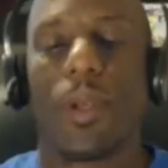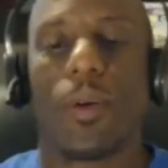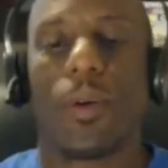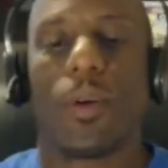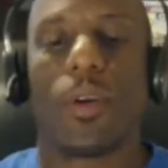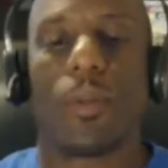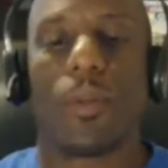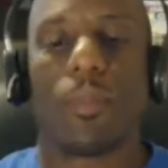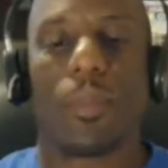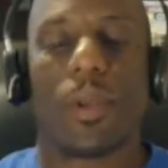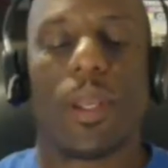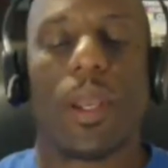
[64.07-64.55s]

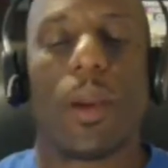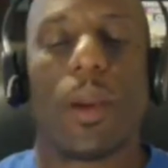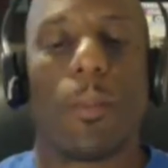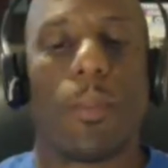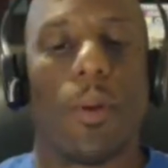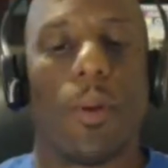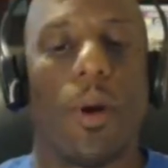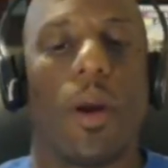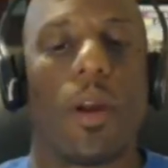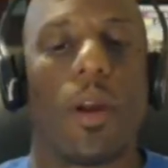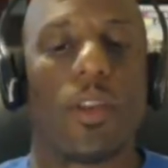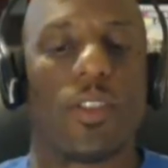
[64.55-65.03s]
going to be a
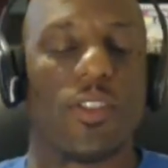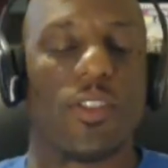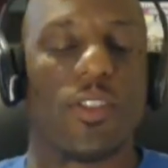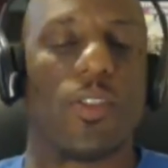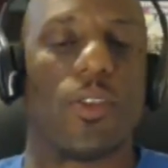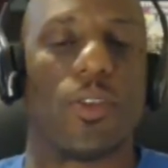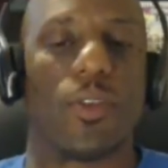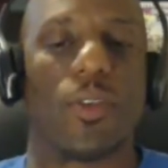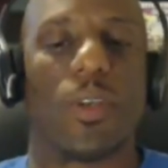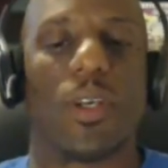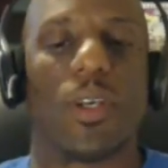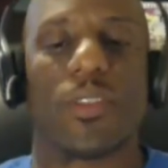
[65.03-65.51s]
part
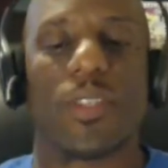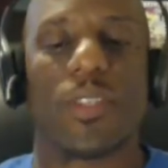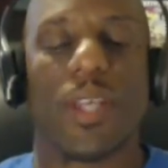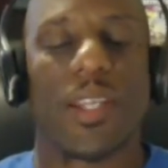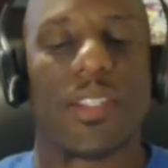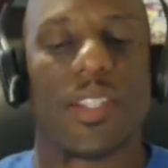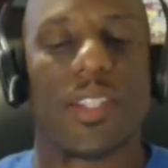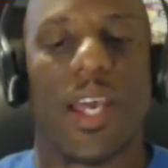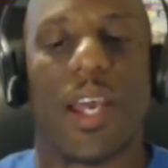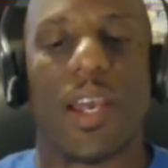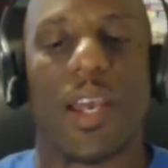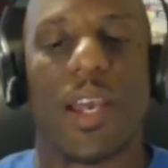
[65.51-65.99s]
two, because
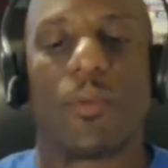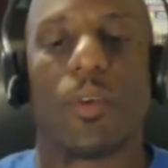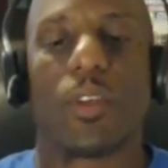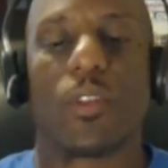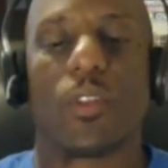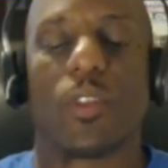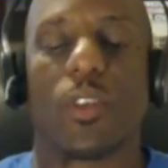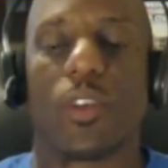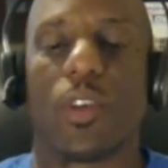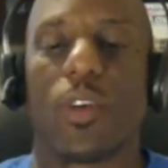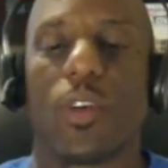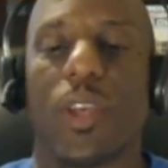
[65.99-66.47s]
as I
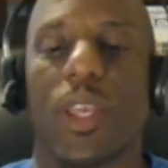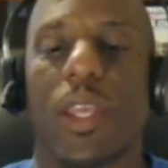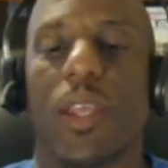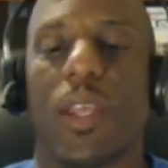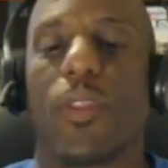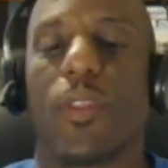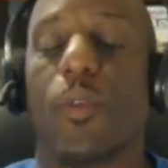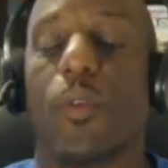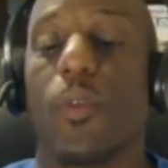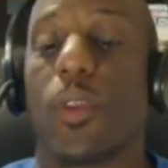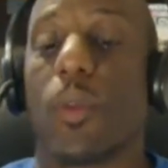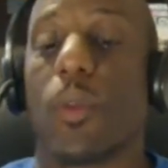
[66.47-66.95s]
was
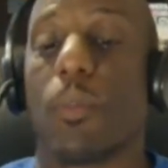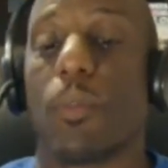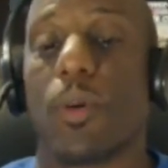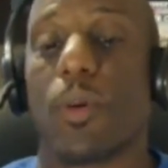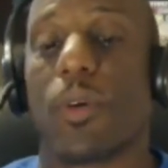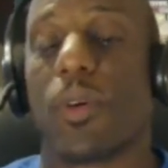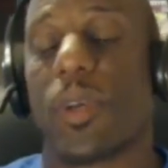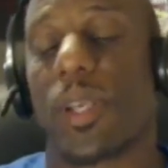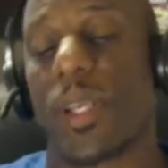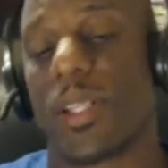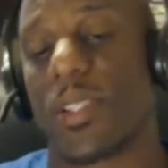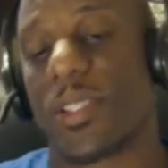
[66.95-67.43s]
looking through the
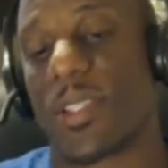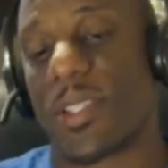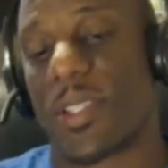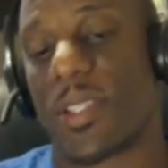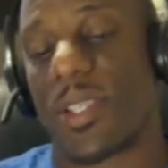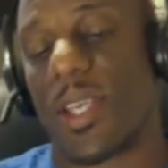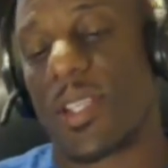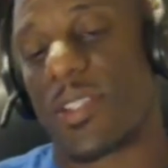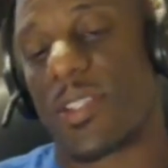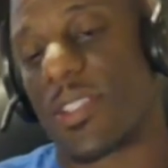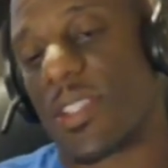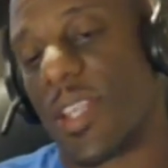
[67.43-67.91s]
book
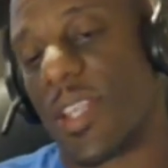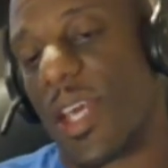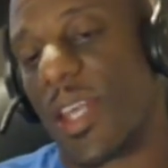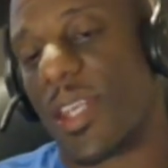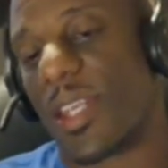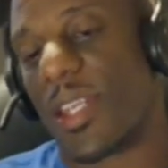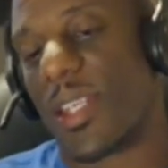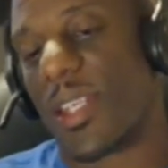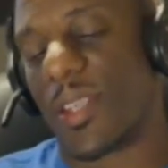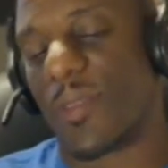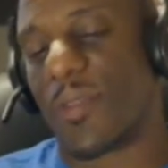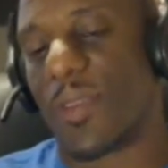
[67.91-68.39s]
and
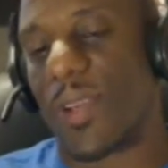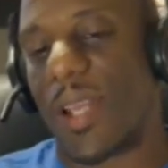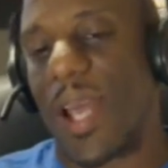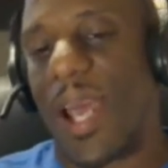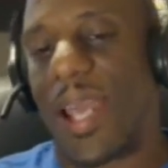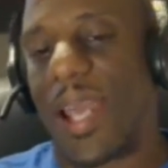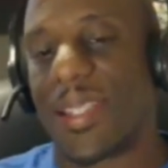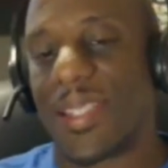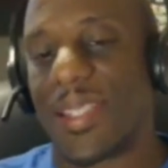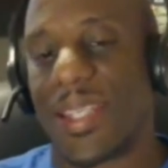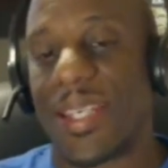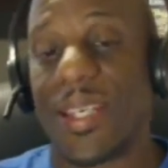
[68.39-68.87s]
studying different
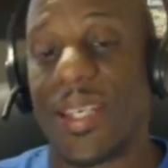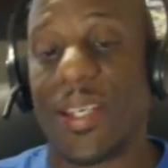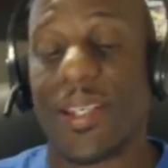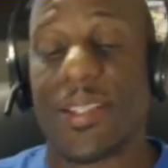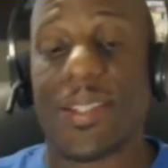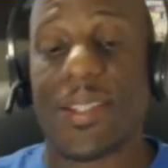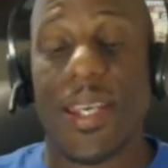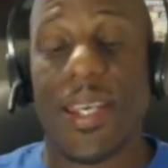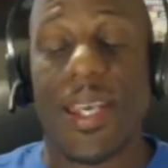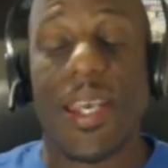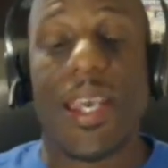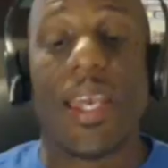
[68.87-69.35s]

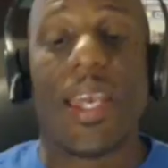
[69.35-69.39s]
ideas,